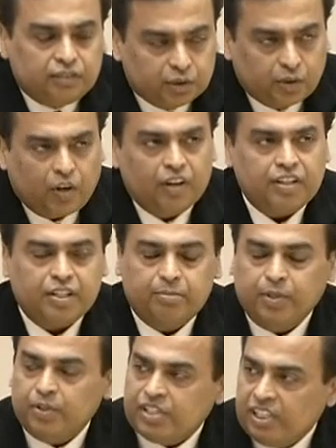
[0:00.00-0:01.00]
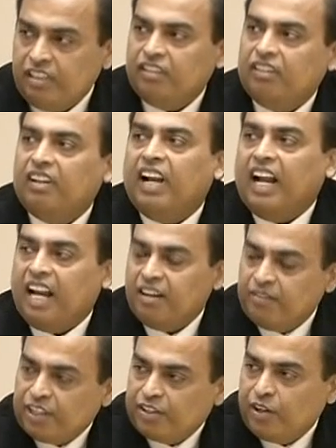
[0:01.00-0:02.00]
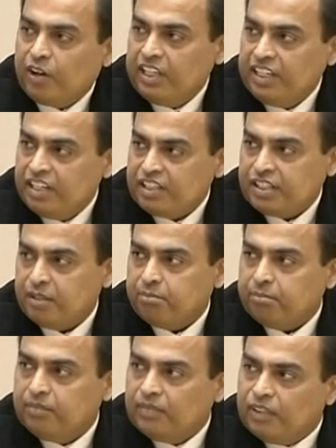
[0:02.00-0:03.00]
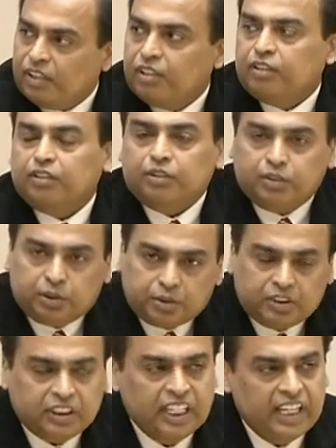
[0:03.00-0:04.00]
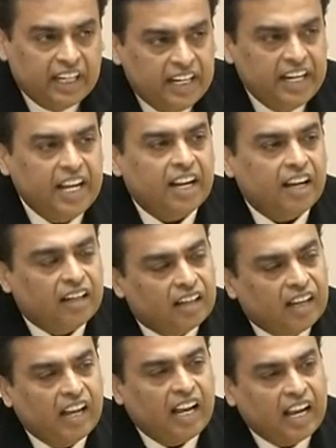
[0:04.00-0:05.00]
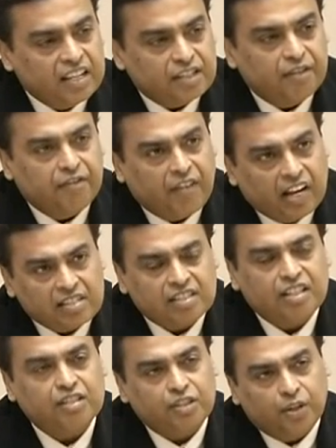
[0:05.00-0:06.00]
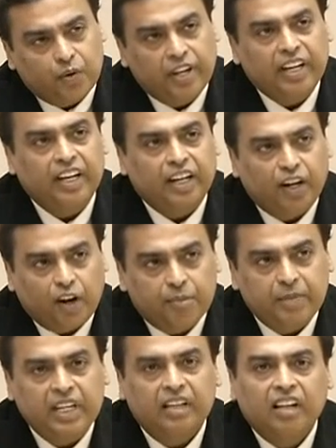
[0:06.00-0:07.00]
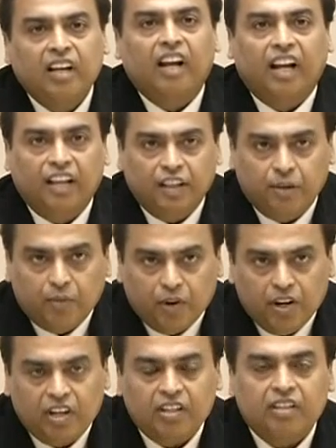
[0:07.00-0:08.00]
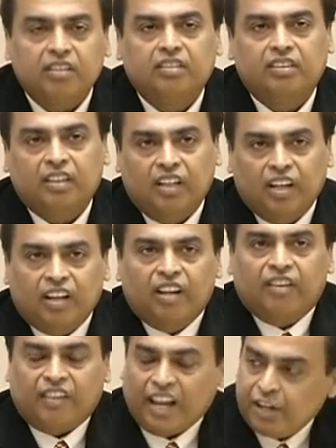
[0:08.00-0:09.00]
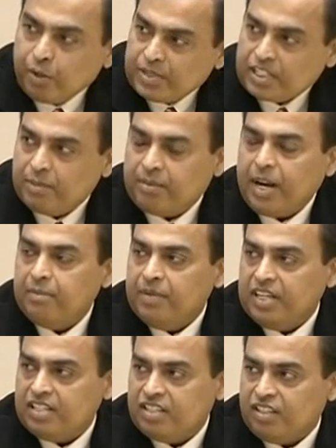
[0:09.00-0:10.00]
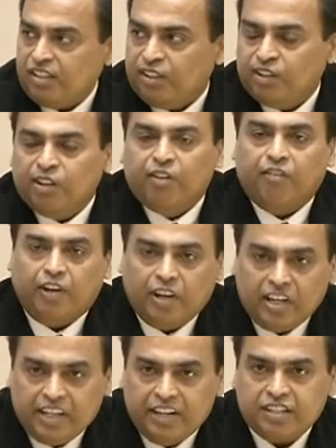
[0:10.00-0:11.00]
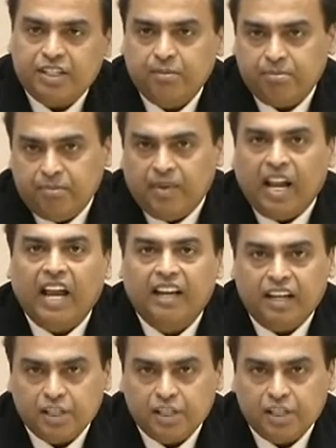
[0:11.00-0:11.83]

to contributing and with your leadership to see India as the fastest growing economy in the world. Thank you, Mr. Prime Minister, for your leadership and